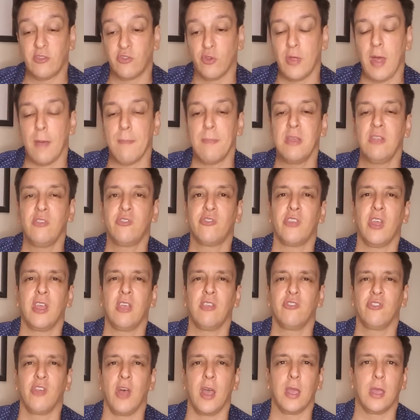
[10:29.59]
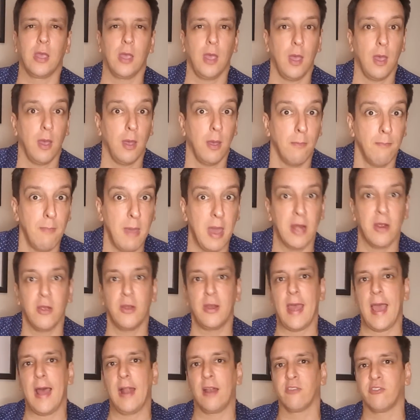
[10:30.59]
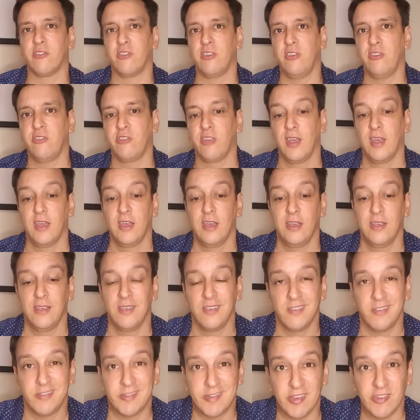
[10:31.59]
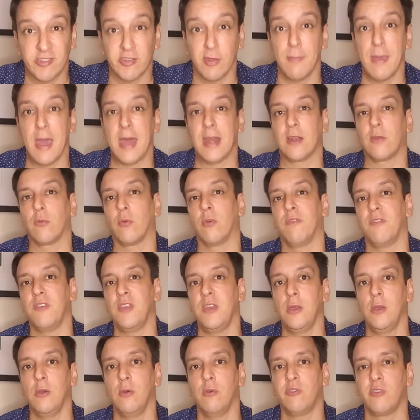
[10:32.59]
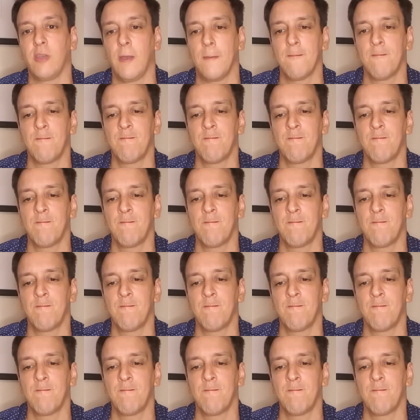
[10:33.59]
So that means things like meta-analyses, systematic reviews,